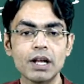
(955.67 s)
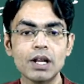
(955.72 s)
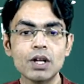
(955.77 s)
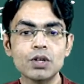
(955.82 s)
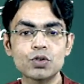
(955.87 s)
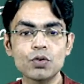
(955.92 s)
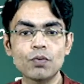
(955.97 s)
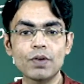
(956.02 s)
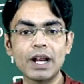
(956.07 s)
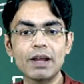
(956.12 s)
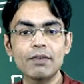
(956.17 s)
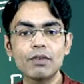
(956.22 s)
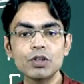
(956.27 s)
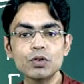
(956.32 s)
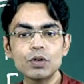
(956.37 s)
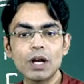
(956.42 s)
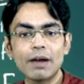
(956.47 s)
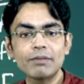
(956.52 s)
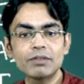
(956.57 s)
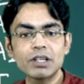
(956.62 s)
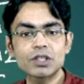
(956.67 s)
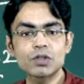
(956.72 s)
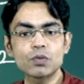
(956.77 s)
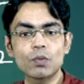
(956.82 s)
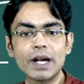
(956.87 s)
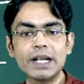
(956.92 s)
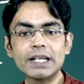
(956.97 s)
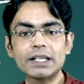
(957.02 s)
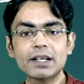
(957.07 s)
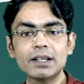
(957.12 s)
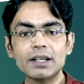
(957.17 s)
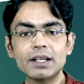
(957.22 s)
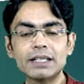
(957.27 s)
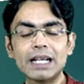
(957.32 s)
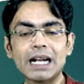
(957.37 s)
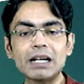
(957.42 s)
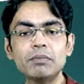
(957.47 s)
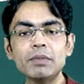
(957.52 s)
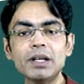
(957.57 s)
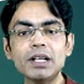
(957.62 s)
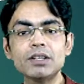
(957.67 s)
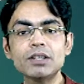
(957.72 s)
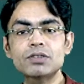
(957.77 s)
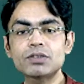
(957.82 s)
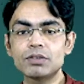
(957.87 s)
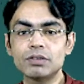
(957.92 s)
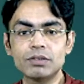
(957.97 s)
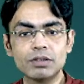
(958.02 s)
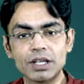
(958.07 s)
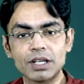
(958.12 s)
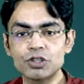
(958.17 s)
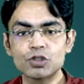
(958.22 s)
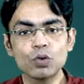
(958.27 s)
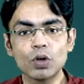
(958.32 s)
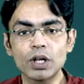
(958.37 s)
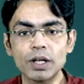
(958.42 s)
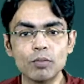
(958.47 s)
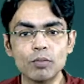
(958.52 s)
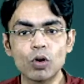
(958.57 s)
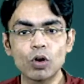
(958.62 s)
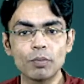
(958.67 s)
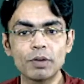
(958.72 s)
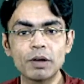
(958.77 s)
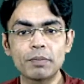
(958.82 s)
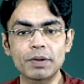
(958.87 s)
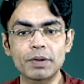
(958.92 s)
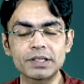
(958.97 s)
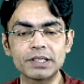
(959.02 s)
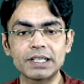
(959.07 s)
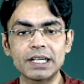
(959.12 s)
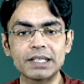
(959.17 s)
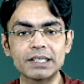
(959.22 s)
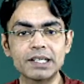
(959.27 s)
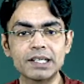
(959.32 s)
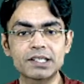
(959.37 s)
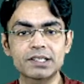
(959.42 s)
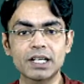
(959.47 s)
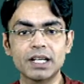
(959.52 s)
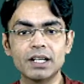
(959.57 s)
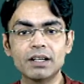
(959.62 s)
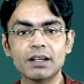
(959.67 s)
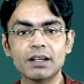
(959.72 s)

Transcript: So wherever you have this white color, that means there is no hemoglobin present at this site.